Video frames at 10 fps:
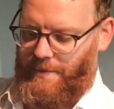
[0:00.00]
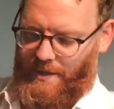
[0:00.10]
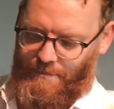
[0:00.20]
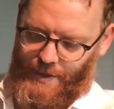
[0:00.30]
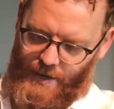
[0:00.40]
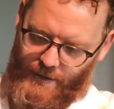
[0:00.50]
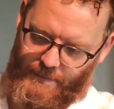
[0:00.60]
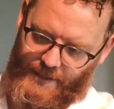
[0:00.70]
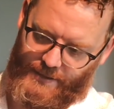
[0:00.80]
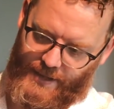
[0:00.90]
the Campari,
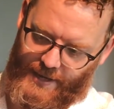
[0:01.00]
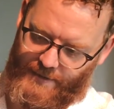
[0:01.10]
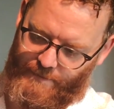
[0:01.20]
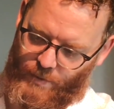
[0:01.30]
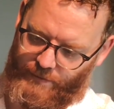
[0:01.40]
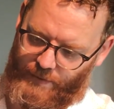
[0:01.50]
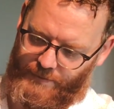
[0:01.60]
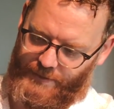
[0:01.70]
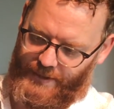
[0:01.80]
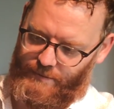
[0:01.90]
but it's kind of more of
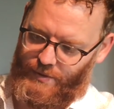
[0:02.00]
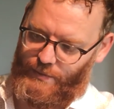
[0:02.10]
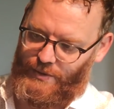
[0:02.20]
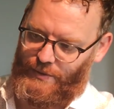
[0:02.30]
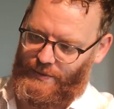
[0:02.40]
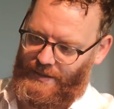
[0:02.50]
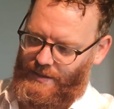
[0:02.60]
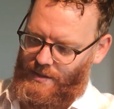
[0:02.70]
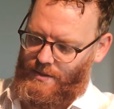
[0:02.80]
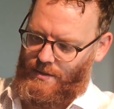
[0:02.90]
almost like a maroon
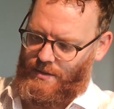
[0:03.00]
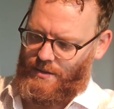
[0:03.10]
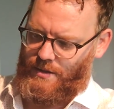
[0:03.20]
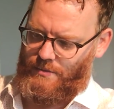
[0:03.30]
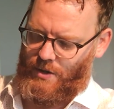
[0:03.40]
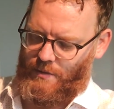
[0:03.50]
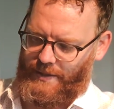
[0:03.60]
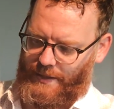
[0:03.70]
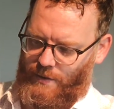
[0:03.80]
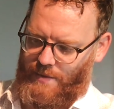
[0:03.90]
or a
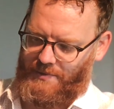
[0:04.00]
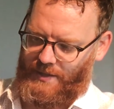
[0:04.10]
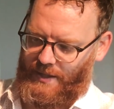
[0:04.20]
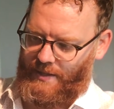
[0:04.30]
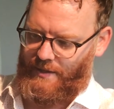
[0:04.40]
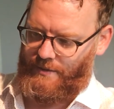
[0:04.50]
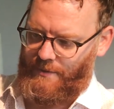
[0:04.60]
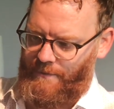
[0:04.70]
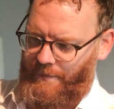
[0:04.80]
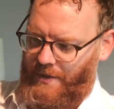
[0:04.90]
really crimson-y
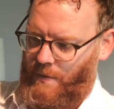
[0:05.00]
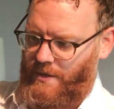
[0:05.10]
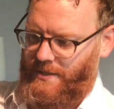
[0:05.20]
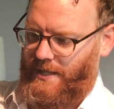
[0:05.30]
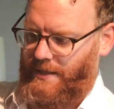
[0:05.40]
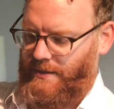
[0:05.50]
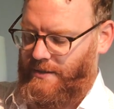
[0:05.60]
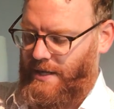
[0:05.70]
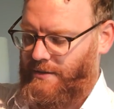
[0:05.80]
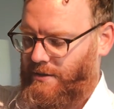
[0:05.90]
color. And we're just getting this
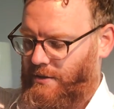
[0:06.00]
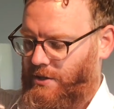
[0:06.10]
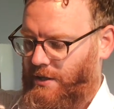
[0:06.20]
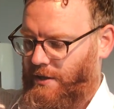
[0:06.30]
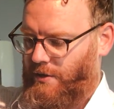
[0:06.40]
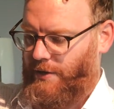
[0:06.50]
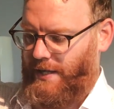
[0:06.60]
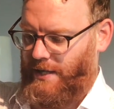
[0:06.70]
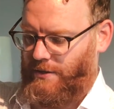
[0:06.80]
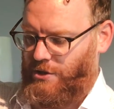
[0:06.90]
nice and chilled and
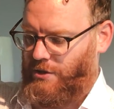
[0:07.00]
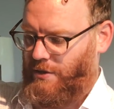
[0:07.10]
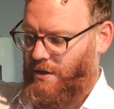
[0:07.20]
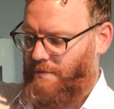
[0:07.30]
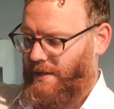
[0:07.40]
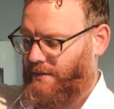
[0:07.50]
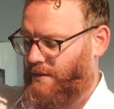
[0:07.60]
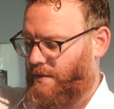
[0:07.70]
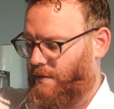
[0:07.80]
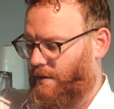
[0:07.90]
getting the sugar all mixed
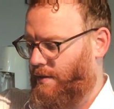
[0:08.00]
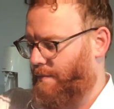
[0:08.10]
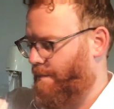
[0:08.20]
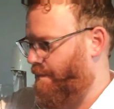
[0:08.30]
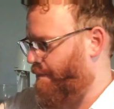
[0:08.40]
in with it.